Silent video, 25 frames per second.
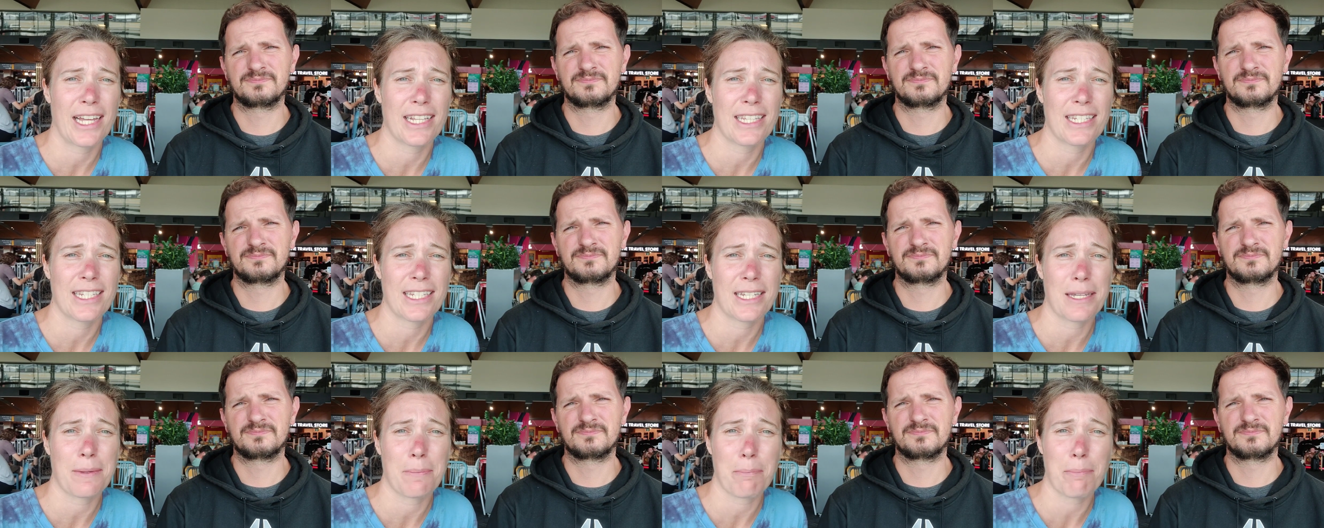
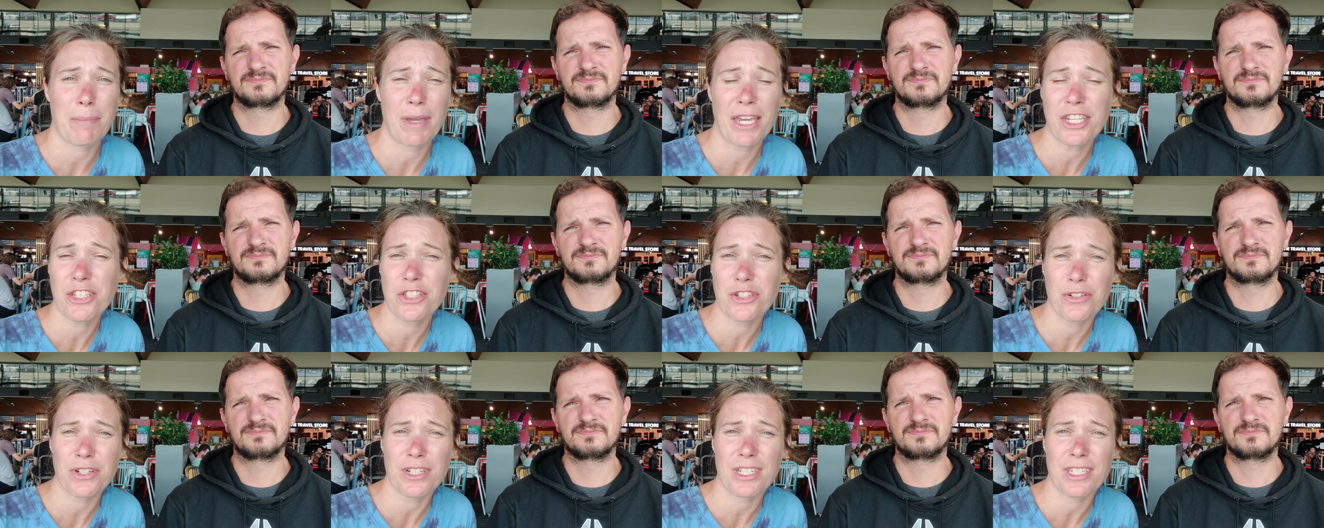Speaker 1: had some
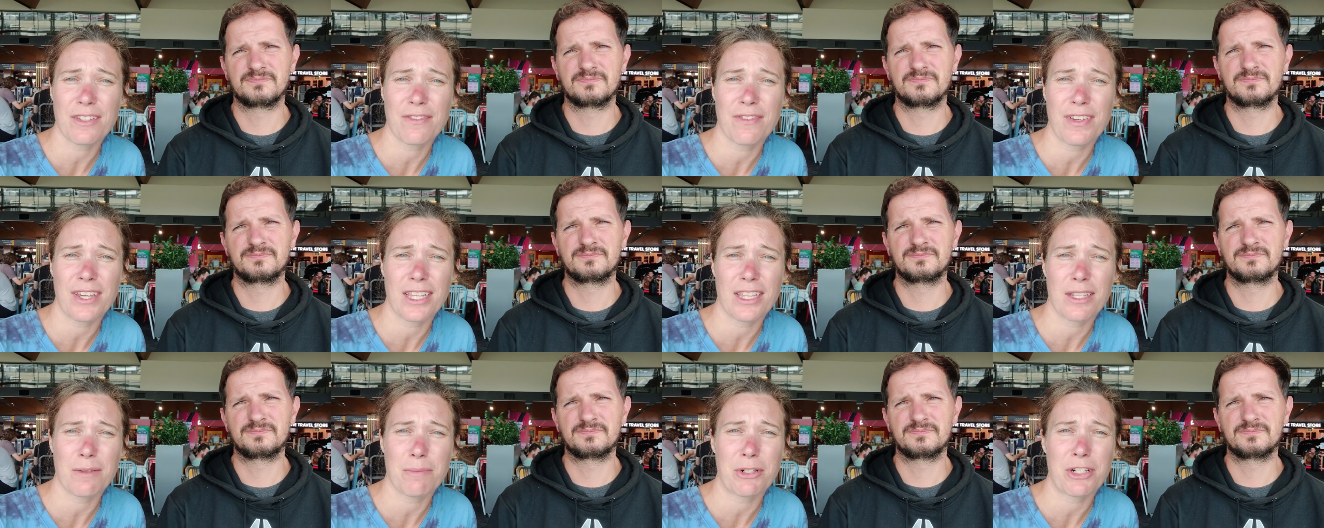pastries
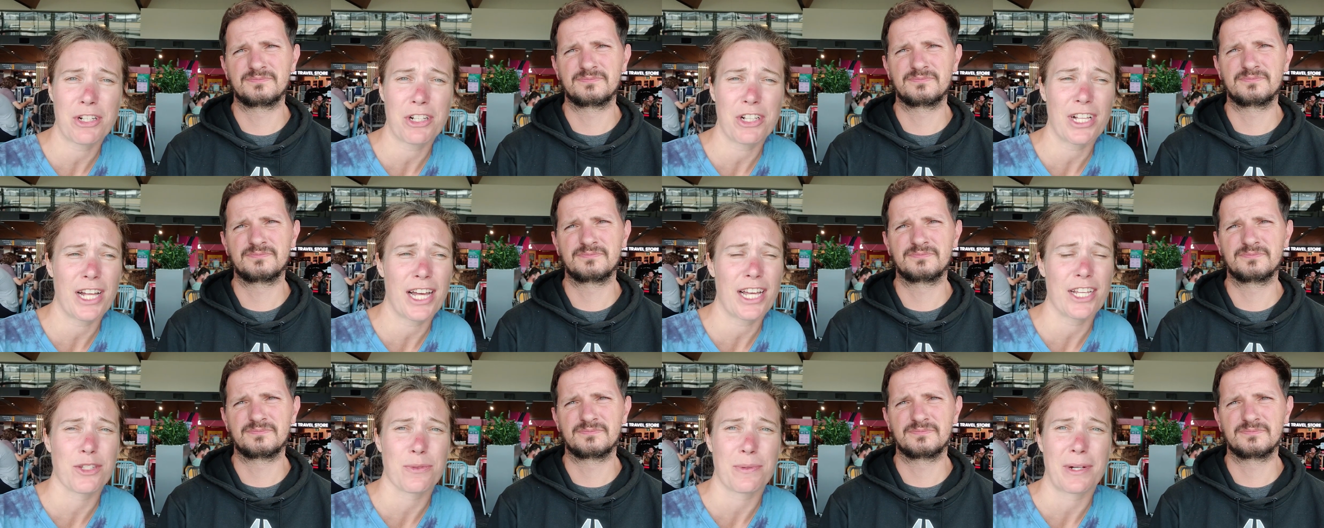
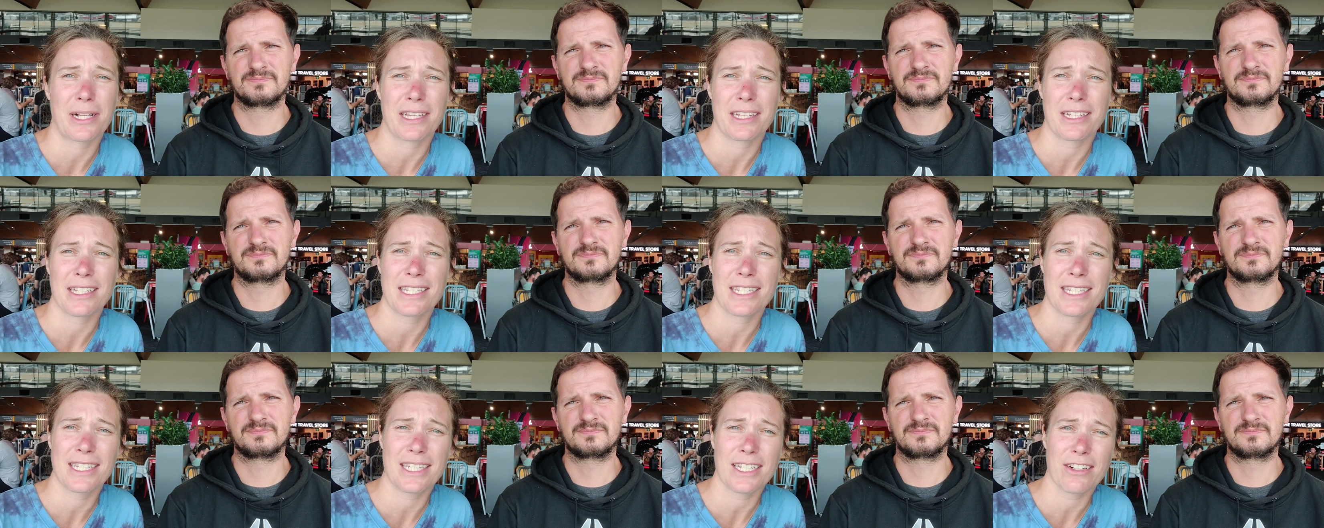available as well
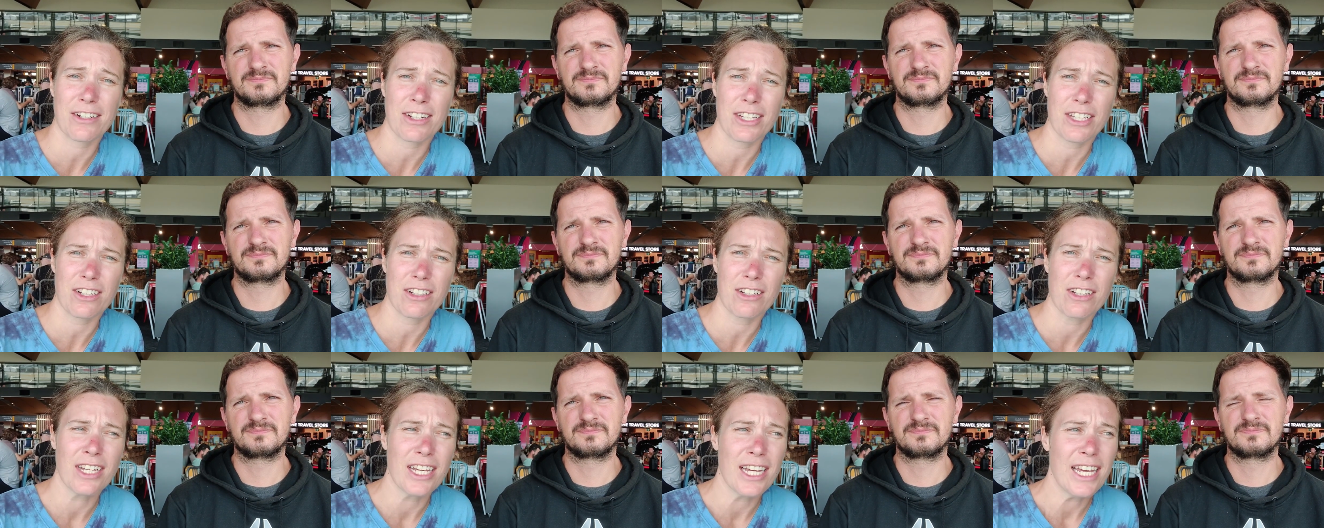as
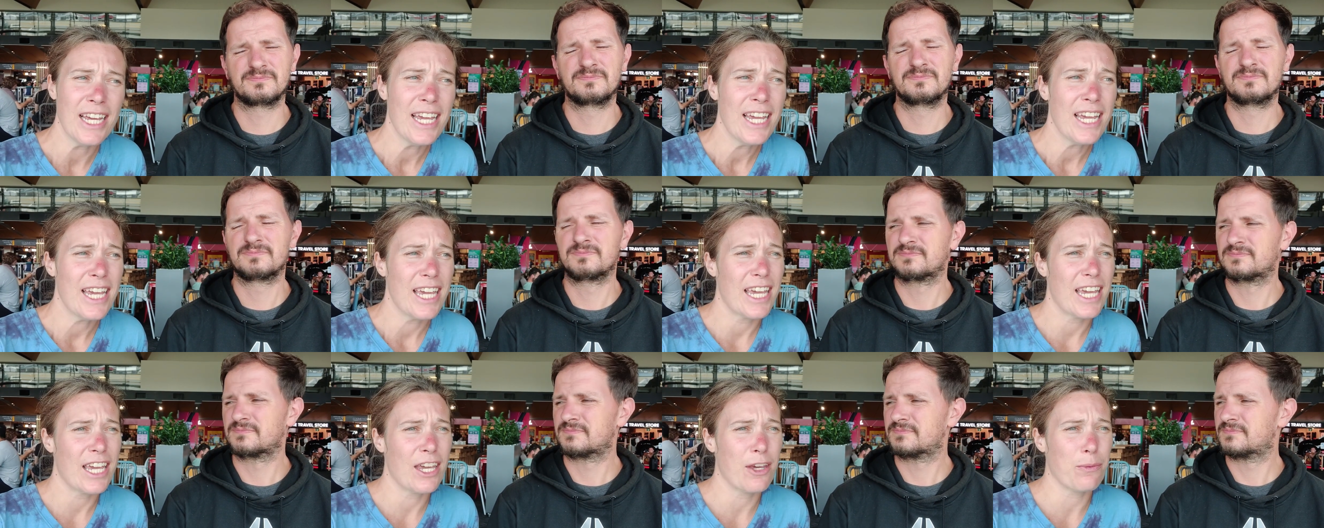cereal.
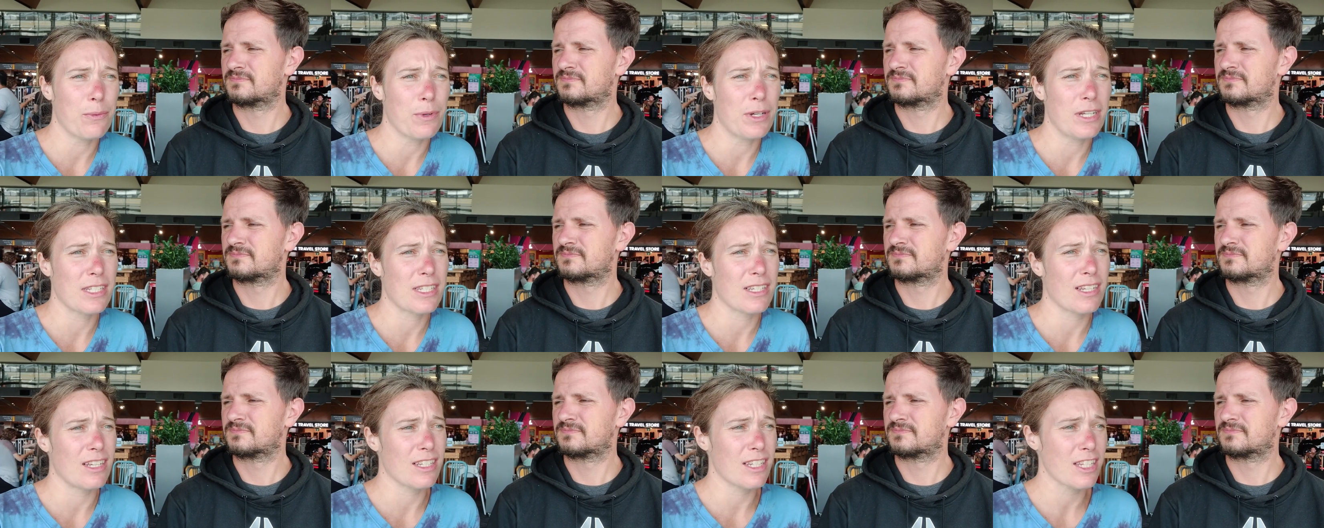It
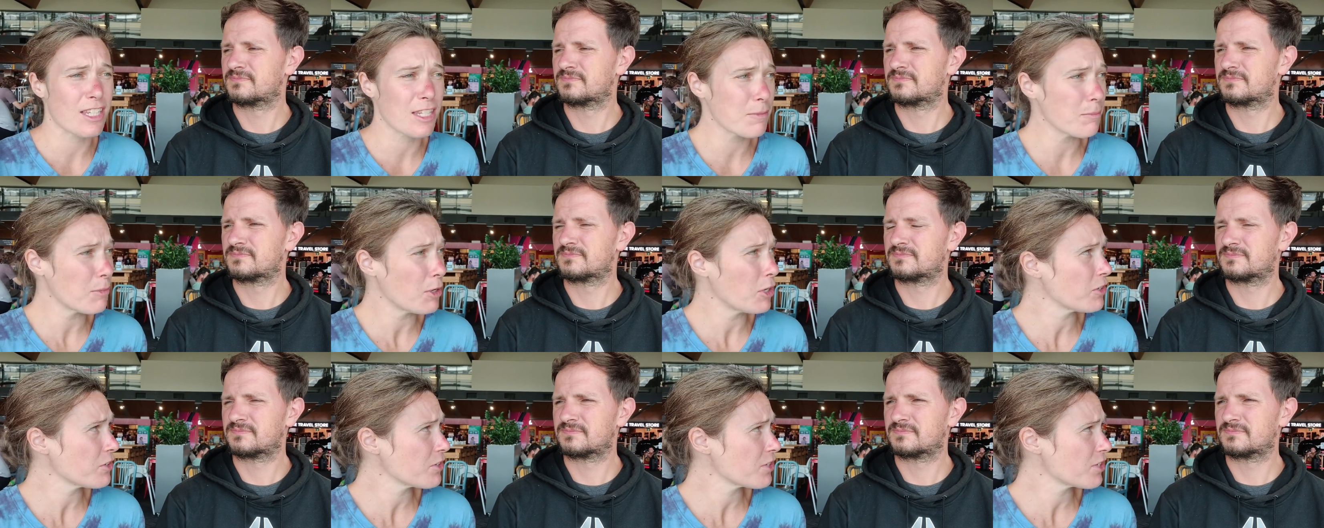was a
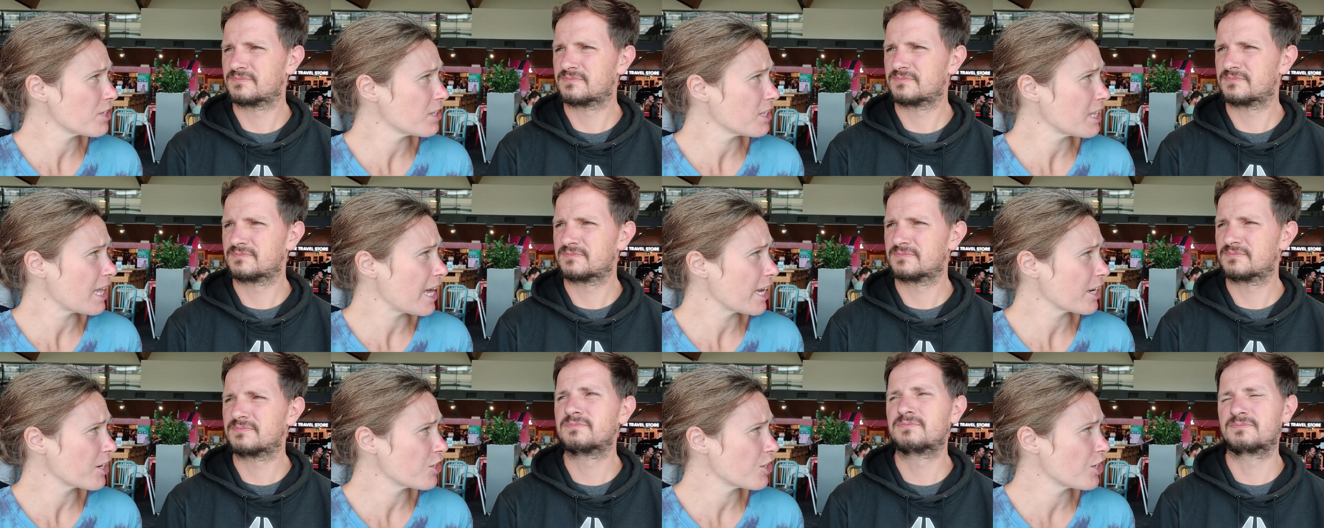small
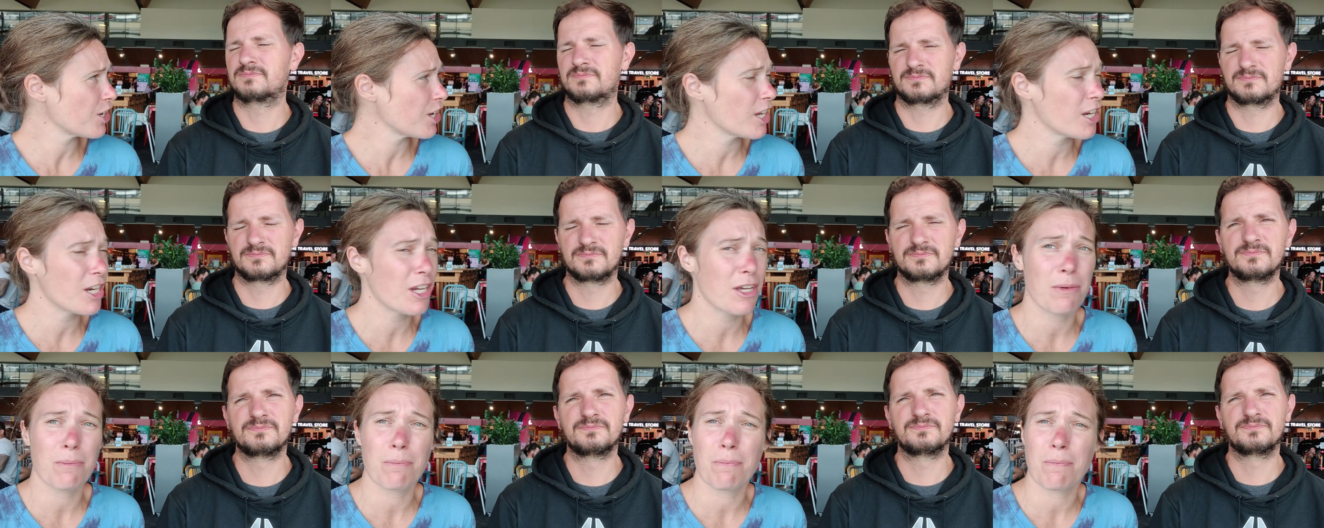
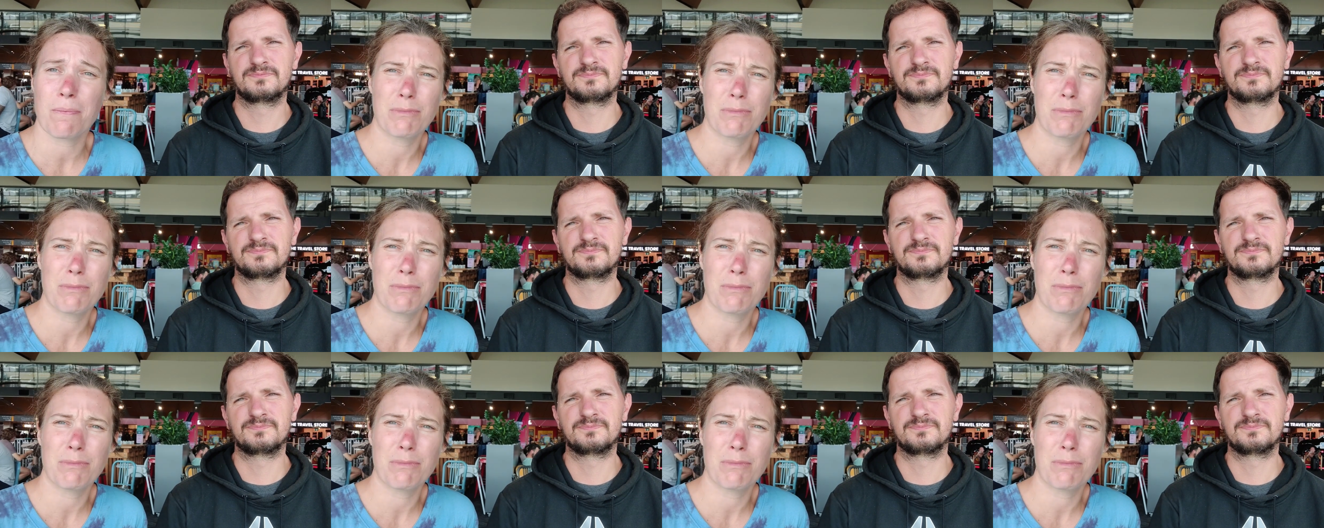selection,